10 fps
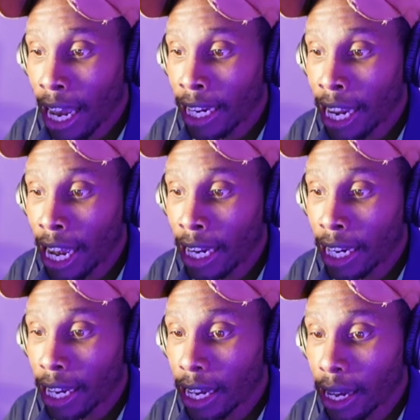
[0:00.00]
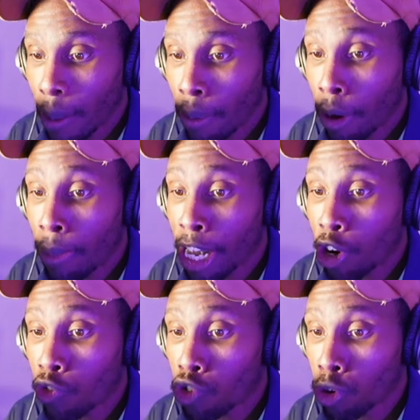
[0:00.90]
and then put me
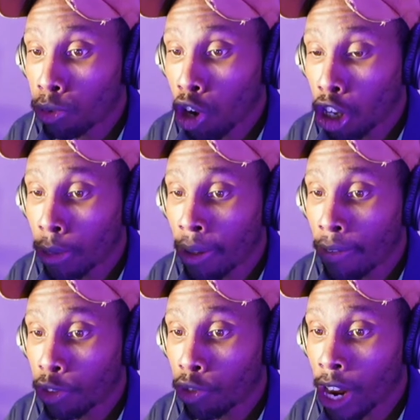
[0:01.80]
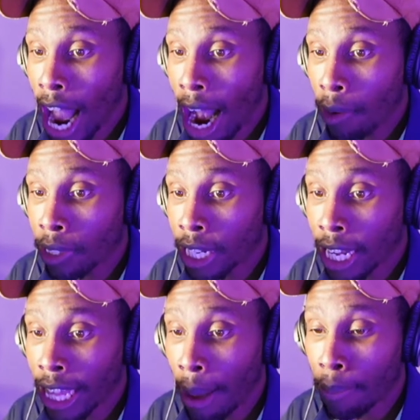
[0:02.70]
in a room, talk to me for 3 hours,
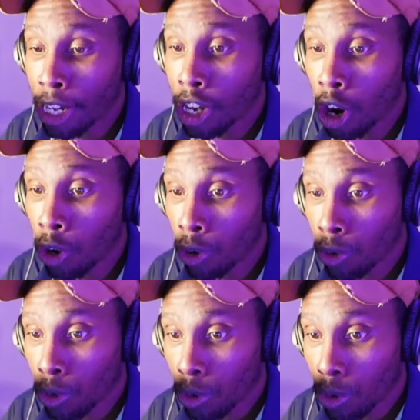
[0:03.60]
and then let me go